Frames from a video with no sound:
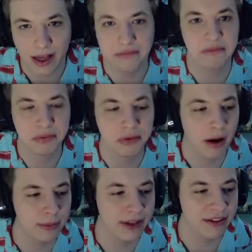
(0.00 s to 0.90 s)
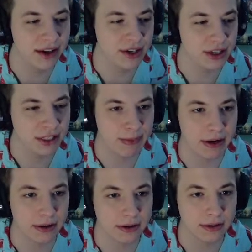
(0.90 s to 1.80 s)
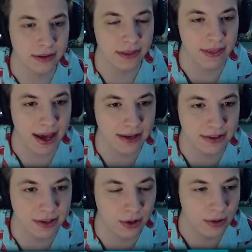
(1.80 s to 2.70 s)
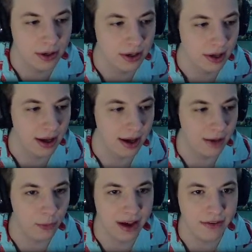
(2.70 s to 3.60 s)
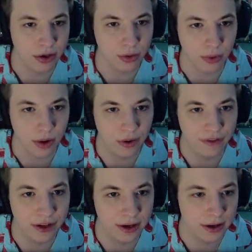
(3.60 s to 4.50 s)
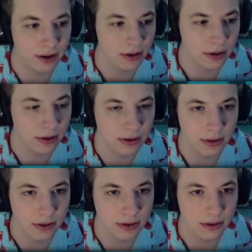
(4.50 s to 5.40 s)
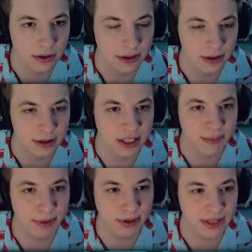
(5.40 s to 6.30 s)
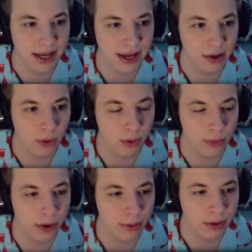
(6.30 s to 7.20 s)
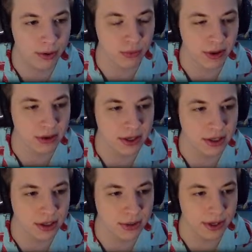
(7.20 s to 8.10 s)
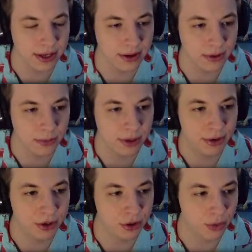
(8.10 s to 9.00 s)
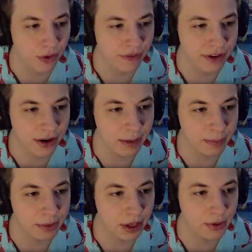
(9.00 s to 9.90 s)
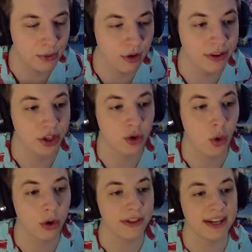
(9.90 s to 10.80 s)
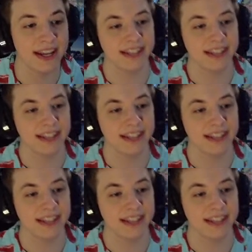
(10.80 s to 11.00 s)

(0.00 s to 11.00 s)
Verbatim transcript: Probably evasion's better than that. So um, we have a grove here. Let's build a, what, would be real good to do it here. We could build a grove here and a blood grove on the corner that hits